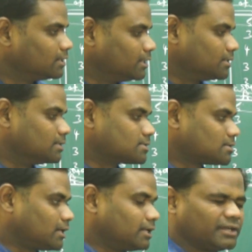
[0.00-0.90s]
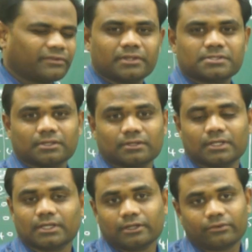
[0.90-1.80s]
it is an increasing
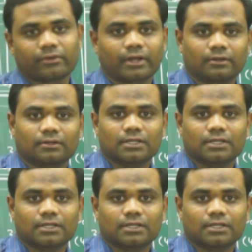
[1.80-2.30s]
trend,